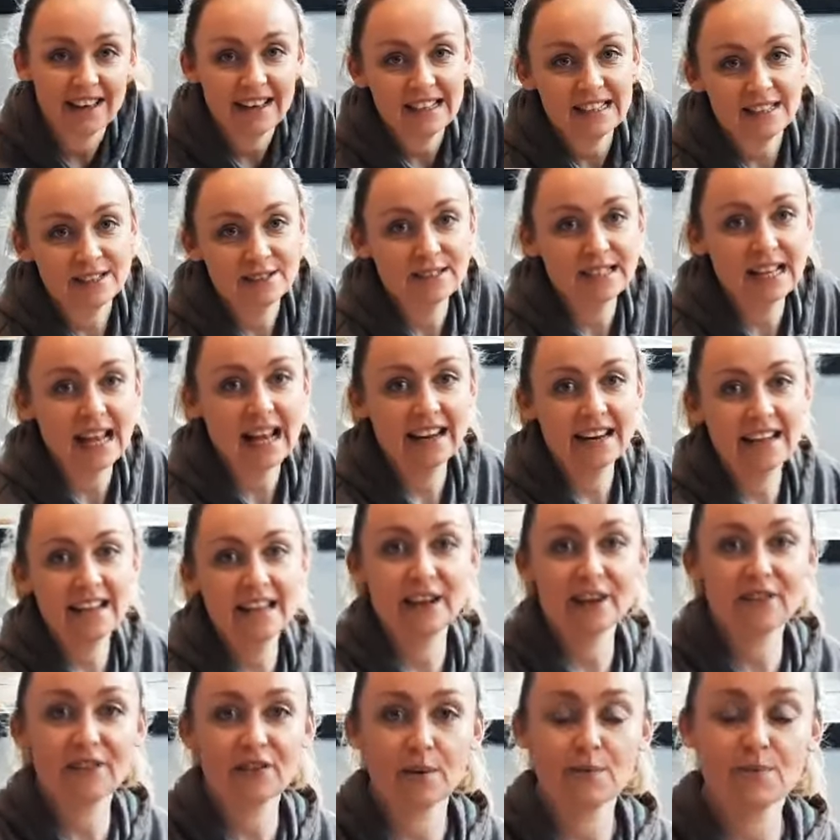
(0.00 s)
everyone, Suzanne
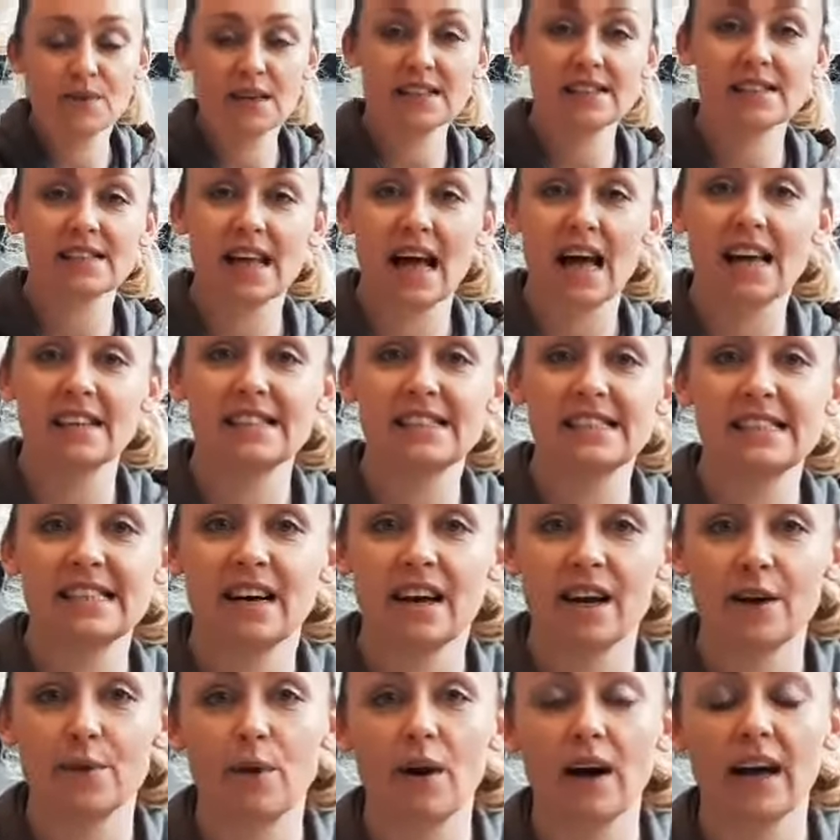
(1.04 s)
here from This That and
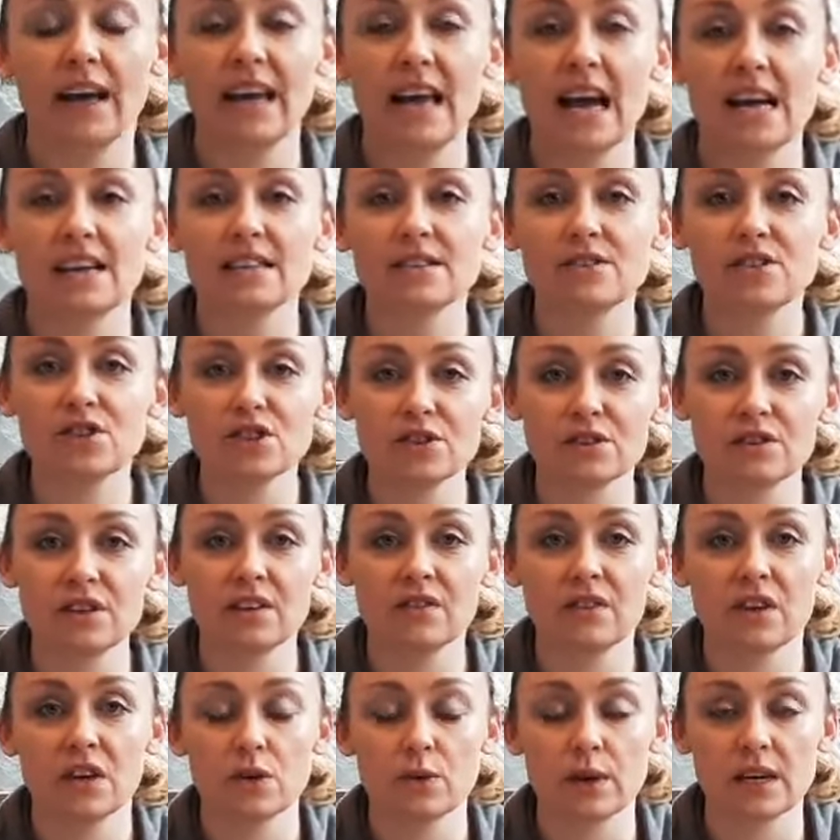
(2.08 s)
D I Y, and I'm just going
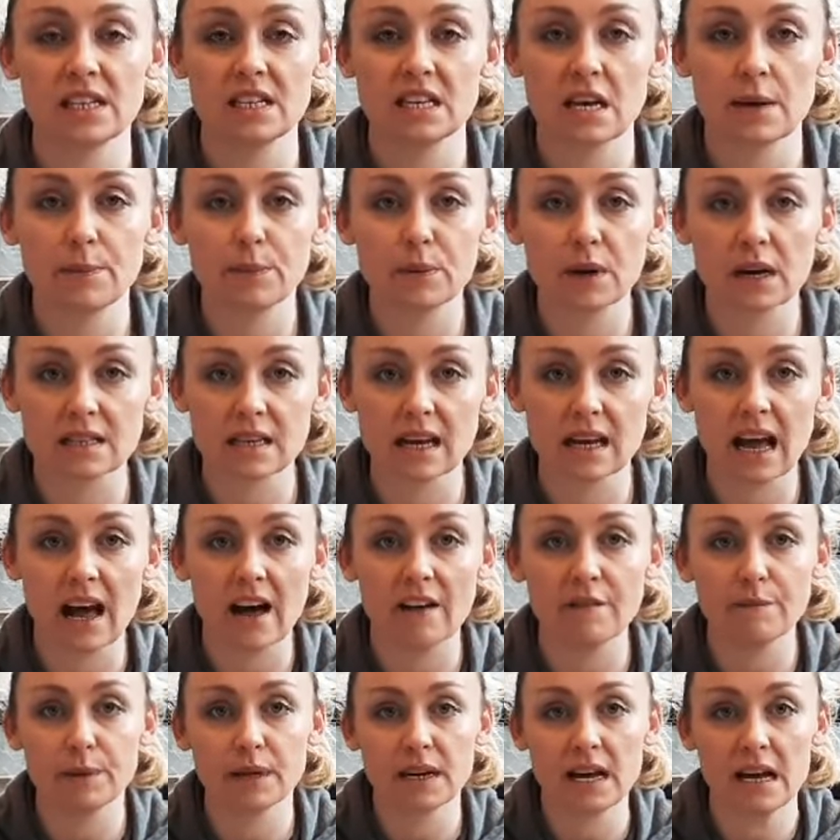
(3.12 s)
to give you a quick tip because I
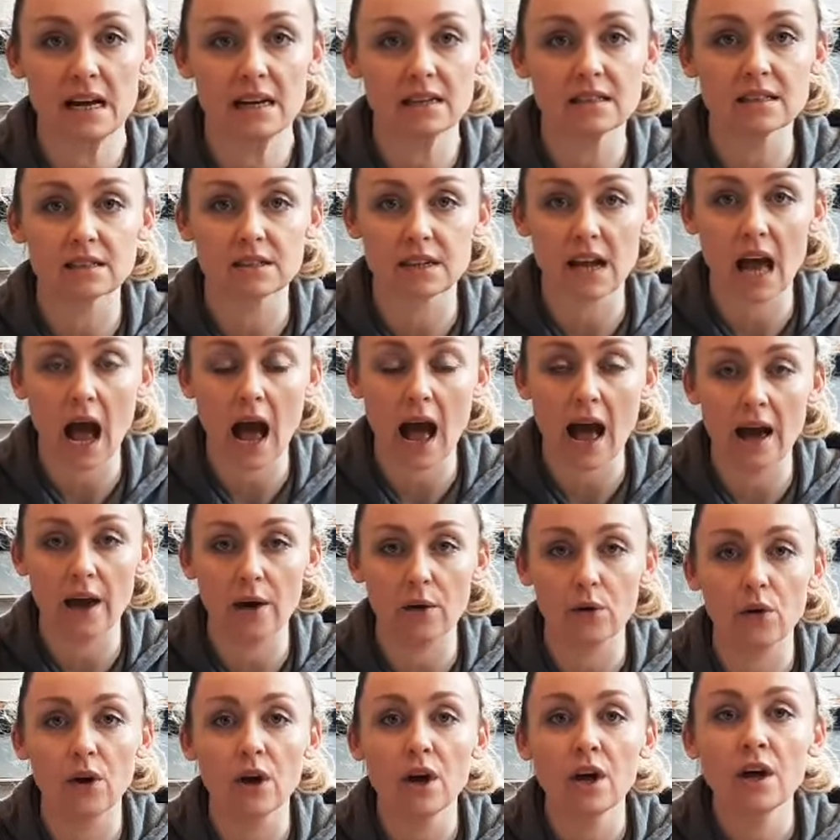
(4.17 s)
have been asked on
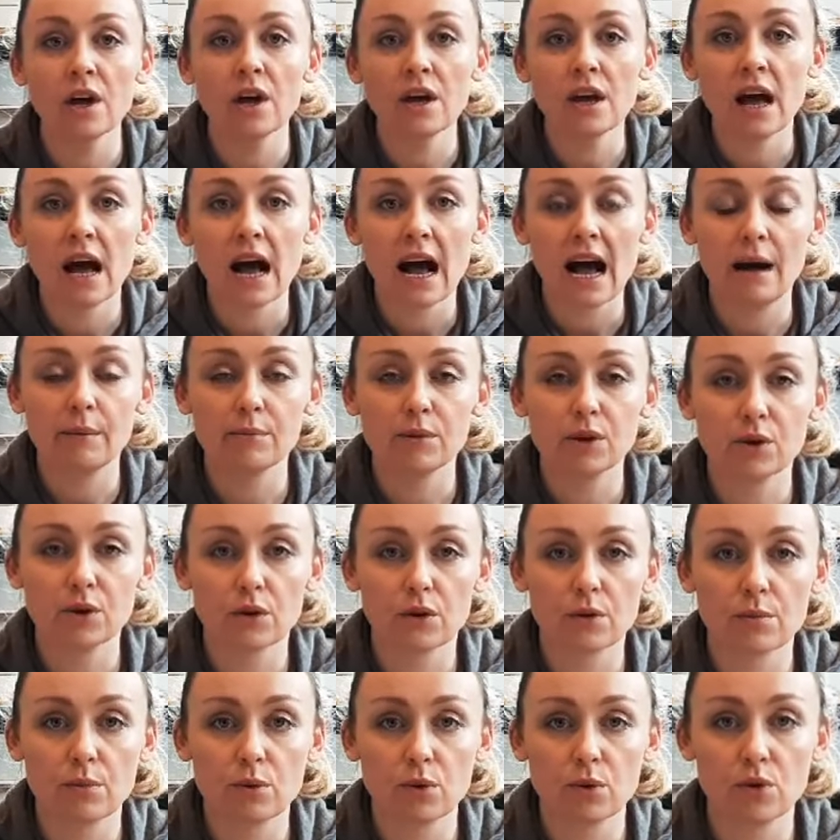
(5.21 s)
how um, you
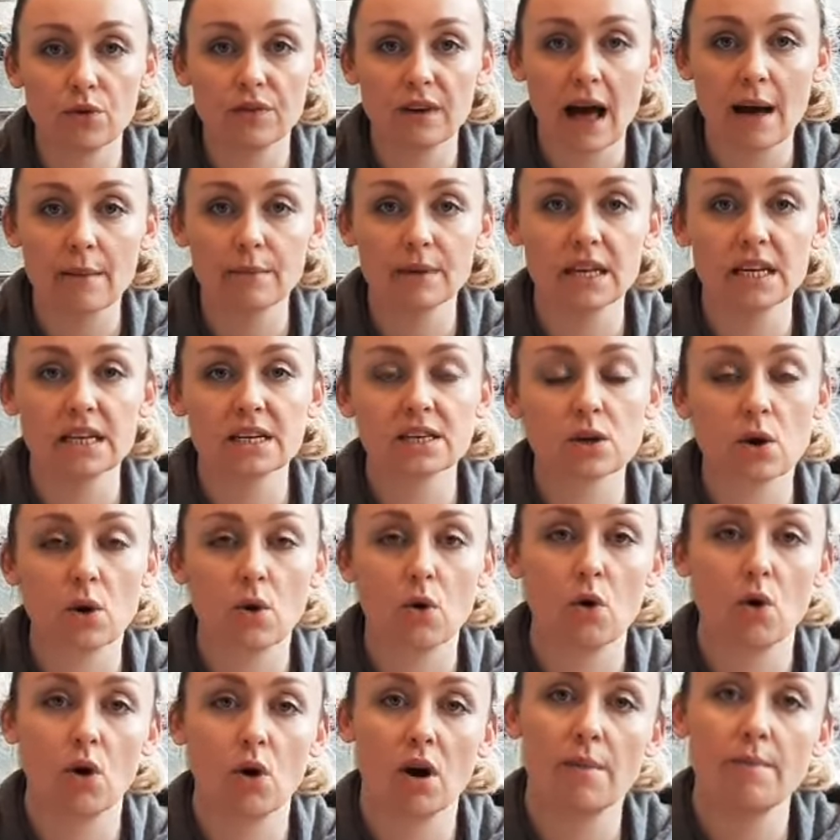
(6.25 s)
remove laminate
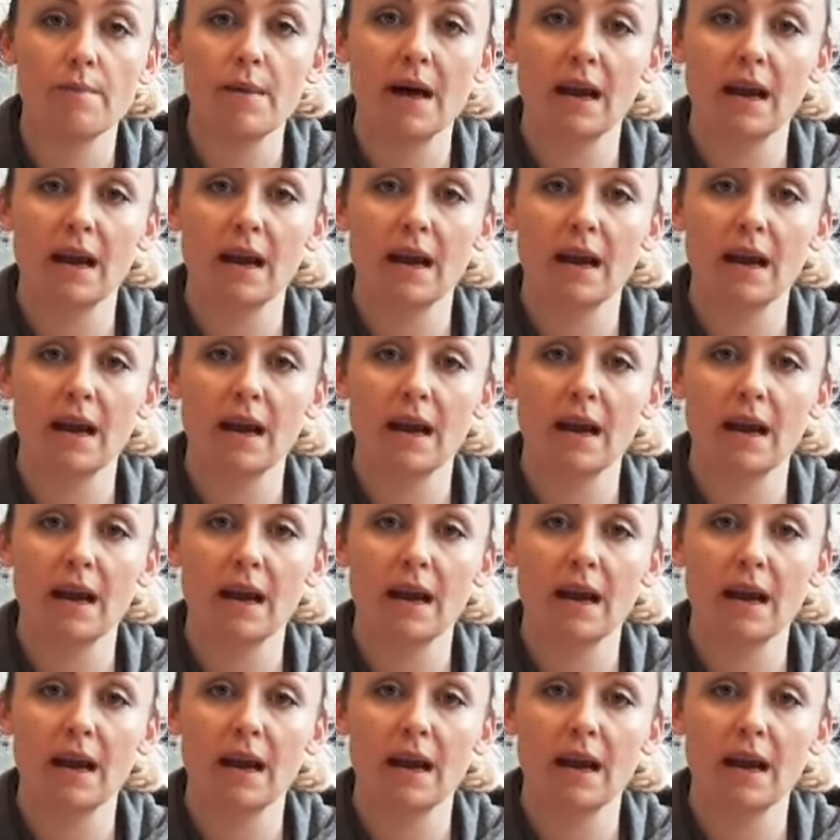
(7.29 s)
or